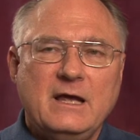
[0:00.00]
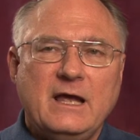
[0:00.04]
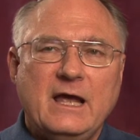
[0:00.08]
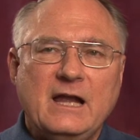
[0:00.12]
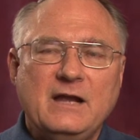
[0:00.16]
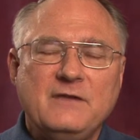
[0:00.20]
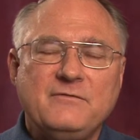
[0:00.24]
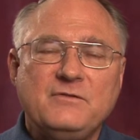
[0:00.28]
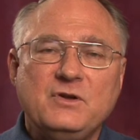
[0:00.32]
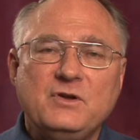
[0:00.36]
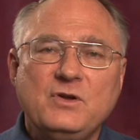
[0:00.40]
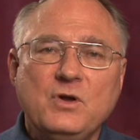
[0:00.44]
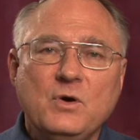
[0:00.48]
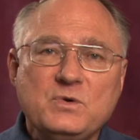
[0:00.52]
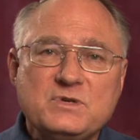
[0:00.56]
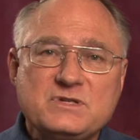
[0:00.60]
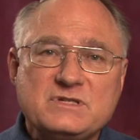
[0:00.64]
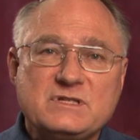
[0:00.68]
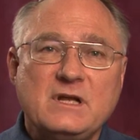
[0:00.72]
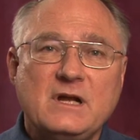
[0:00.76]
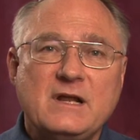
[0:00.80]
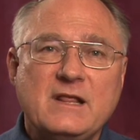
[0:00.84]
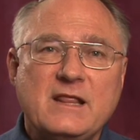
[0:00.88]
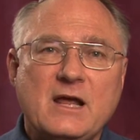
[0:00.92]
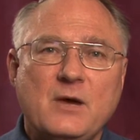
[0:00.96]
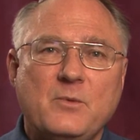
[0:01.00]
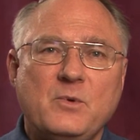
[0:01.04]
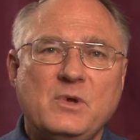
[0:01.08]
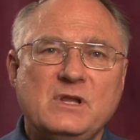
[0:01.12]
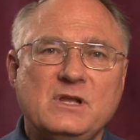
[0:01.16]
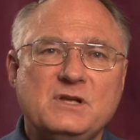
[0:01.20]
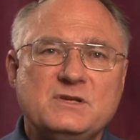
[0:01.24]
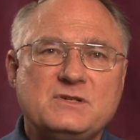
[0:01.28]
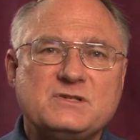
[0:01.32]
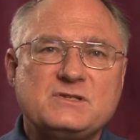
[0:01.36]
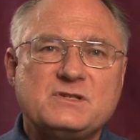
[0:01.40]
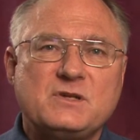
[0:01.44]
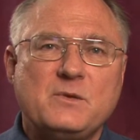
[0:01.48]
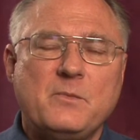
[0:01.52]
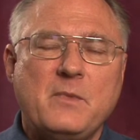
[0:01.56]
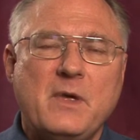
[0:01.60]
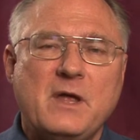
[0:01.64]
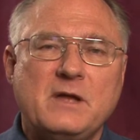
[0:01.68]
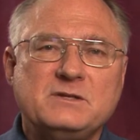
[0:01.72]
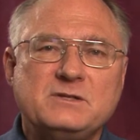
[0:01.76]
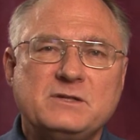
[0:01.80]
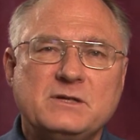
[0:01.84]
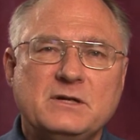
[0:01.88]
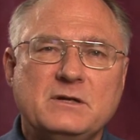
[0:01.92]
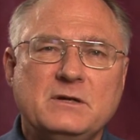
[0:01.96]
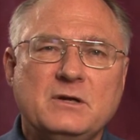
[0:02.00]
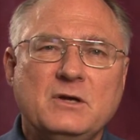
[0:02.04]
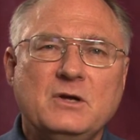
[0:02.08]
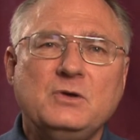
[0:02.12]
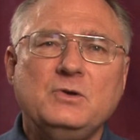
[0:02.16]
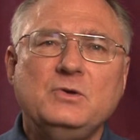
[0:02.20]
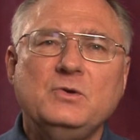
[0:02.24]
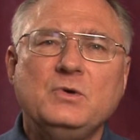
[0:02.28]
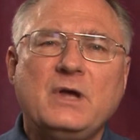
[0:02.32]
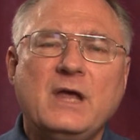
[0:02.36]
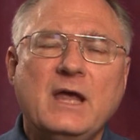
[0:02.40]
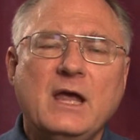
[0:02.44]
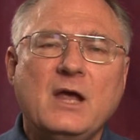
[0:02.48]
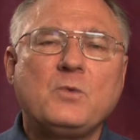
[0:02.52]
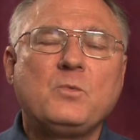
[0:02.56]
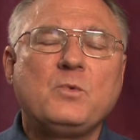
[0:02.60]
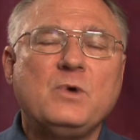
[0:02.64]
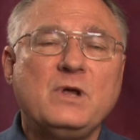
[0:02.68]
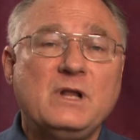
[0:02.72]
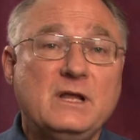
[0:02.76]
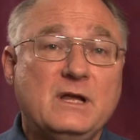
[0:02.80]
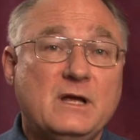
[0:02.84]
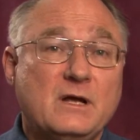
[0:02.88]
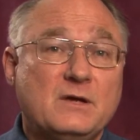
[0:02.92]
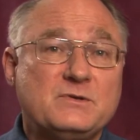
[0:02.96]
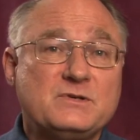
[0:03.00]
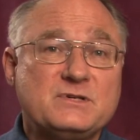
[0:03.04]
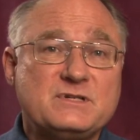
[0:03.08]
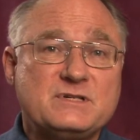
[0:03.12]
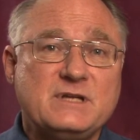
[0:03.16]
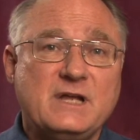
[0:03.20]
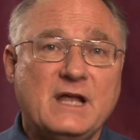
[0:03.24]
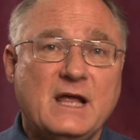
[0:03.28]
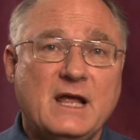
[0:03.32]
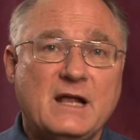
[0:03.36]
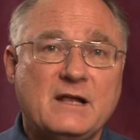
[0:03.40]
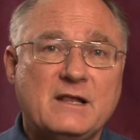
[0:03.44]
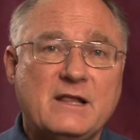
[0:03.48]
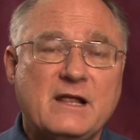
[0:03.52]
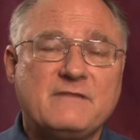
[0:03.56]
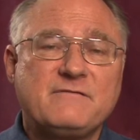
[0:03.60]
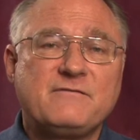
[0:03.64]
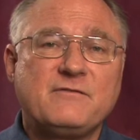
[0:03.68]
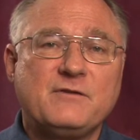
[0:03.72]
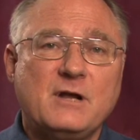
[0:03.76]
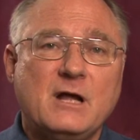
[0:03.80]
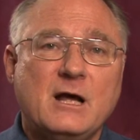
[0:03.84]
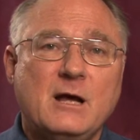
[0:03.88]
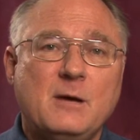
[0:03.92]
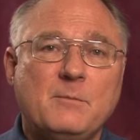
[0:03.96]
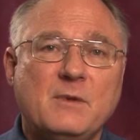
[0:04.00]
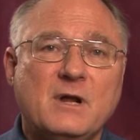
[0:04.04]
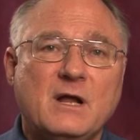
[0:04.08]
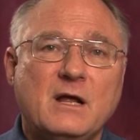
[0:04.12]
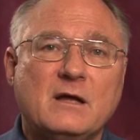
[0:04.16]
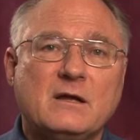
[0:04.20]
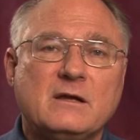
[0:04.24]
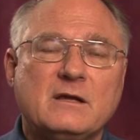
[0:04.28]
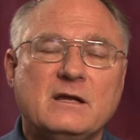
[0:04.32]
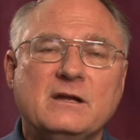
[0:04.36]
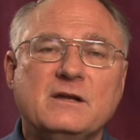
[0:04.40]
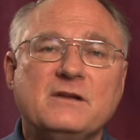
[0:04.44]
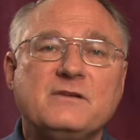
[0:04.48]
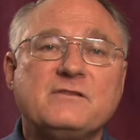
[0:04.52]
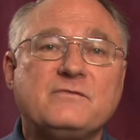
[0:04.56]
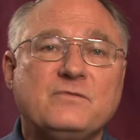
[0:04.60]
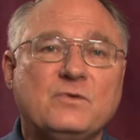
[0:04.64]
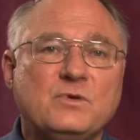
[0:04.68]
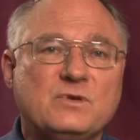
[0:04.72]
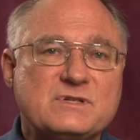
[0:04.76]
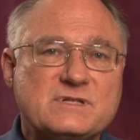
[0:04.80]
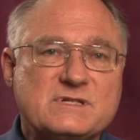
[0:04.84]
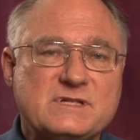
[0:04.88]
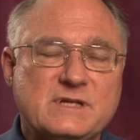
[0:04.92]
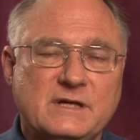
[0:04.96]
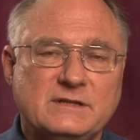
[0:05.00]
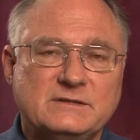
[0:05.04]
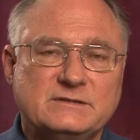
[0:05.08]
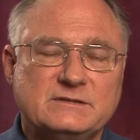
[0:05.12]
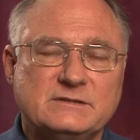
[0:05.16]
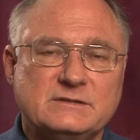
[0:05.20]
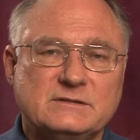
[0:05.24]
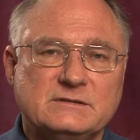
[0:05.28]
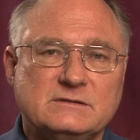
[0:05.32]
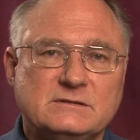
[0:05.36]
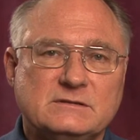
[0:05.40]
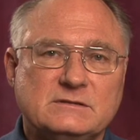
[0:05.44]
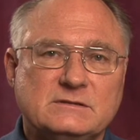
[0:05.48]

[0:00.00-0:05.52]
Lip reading: And if you don't study that religious dimension, you can't really understand that phenomena in its full sense.